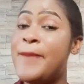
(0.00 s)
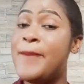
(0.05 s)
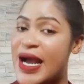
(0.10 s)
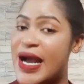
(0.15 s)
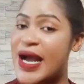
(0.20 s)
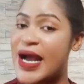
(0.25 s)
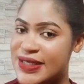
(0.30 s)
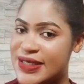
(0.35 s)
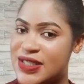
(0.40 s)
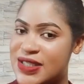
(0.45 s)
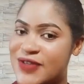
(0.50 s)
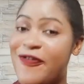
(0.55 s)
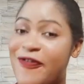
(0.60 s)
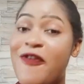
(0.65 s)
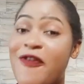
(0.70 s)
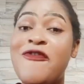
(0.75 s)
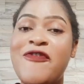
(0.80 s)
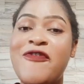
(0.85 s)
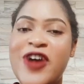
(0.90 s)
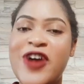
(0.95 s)
but
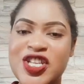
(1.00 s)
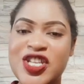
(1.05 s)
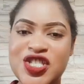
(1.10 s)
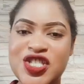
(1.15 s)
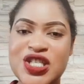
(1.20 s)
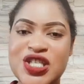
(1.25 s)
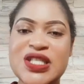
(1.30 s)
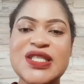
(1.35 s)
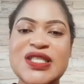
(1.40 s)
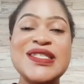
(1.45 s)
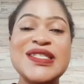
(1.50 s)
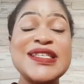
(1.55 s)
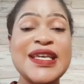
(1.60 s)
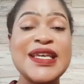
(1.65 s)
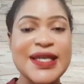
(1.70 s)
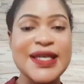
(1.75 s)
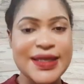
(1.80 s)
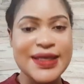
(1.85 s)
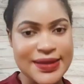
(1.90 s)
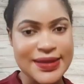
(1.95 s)
for virgin
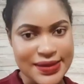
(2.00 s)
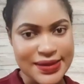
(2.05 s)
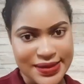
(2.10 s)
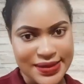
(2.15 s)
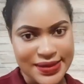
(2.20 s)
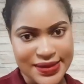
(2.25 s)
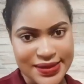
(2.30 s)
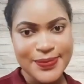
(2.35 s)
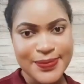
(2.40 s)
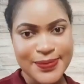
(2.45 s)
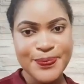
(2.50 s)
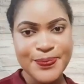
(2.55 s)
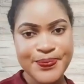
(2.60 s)
skins.